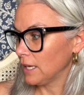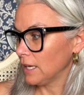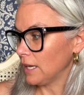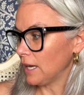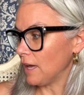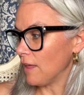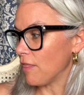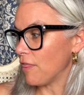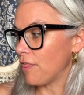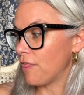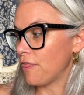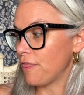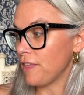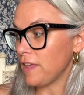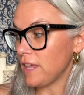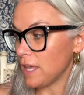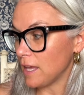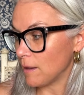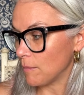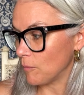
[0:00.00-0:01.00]
a
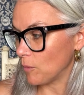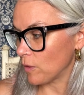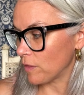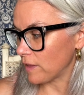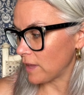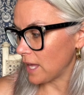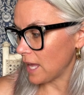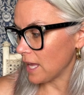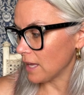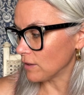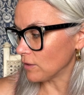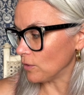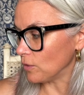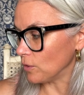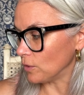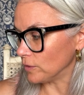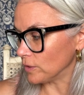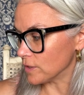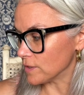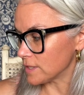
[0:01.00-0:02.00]
theme with candle
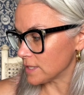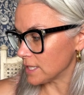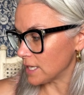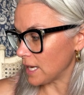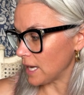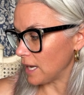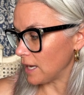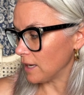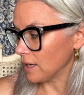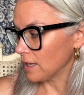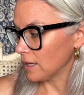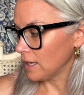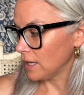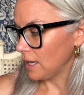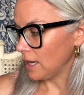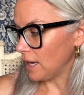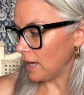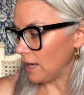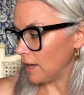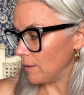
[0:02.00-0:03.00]
holders today.
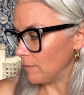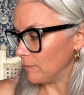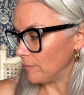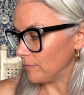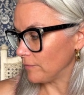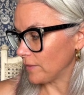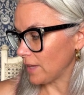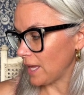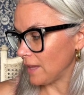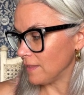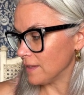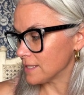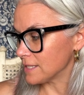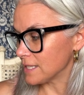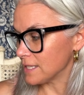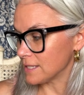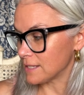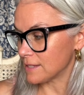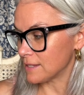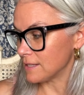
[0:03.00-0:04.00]
And
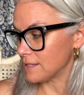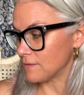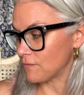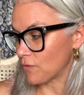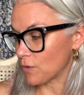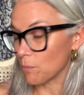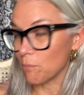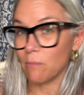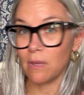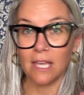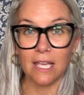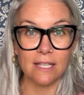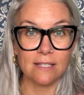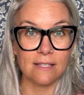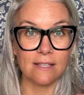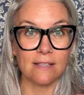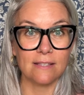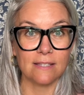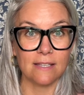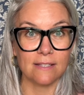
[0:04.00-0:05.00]
this for me, it's
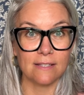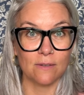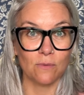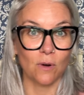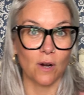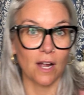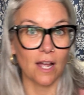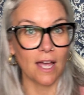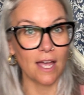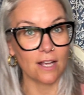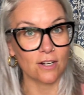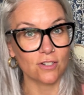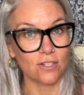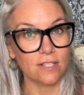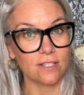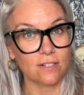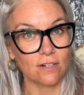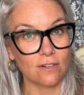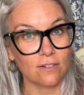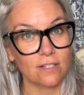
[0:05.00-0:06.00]
the season where I actually
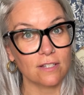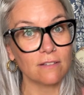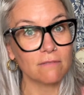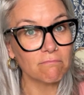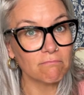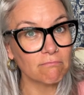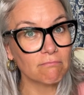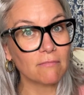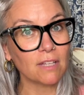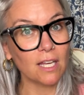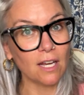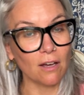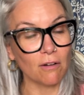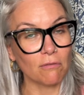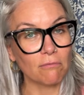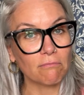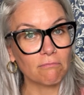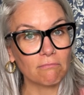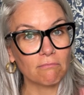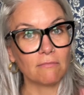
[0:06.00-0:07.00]
start to, you know,
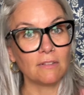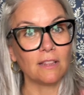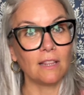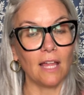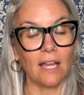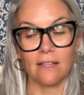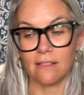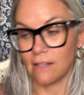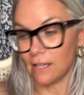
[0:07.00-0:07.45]
light the